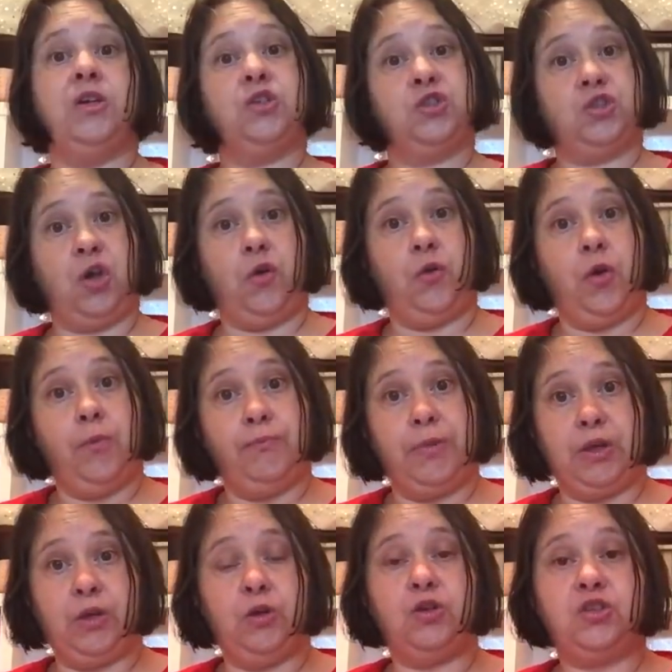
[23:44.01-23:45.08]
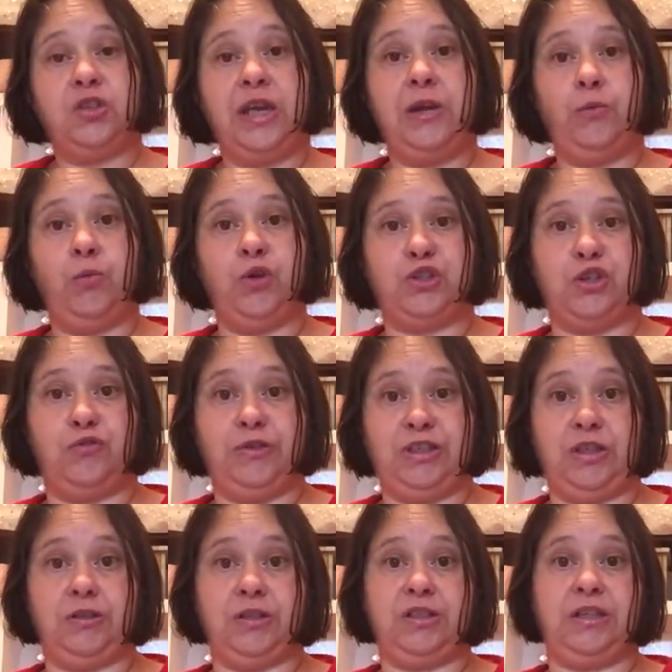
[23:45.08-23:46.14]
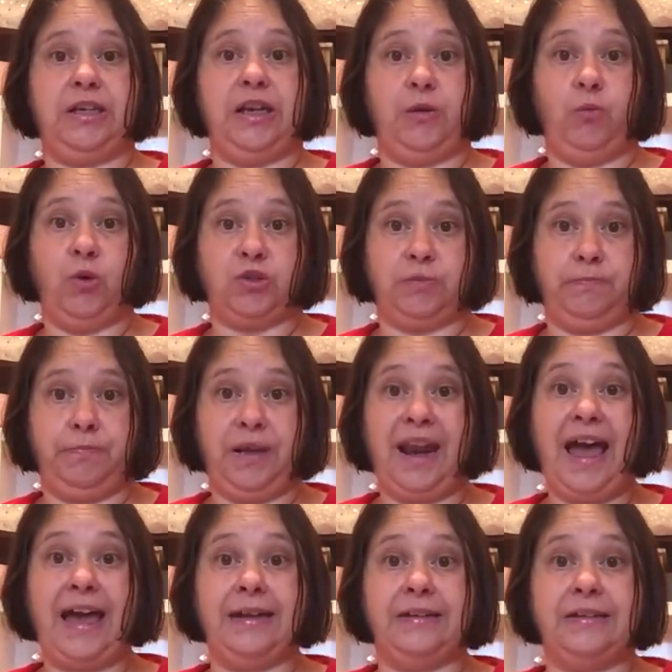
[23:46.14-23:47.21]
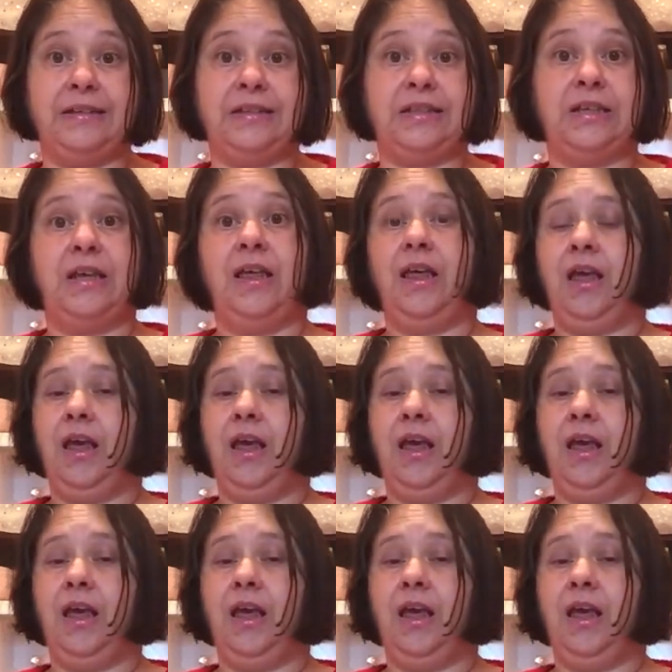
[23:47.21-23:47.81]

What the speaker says: So because it wasn't a redundancy and it wasn't planned,